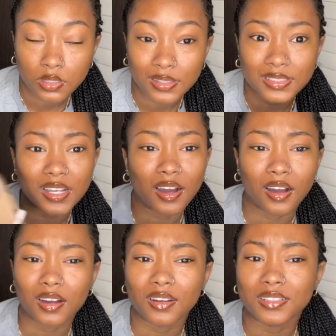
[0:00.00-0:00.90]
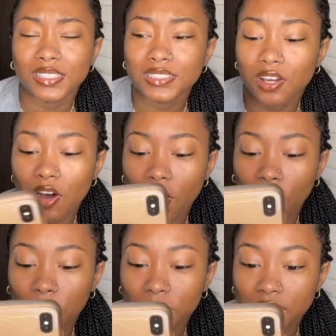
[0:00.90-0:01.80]
Y'all, this is a
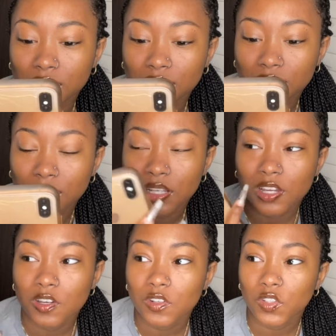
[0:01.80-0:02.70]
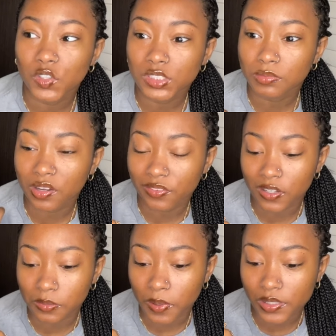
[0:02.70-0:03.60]
hard one. Who is my
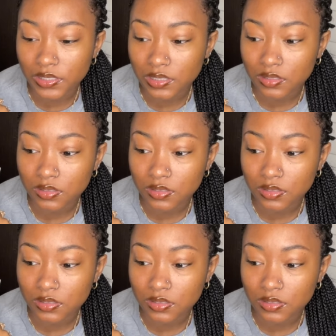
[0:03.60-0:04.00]
favorite person?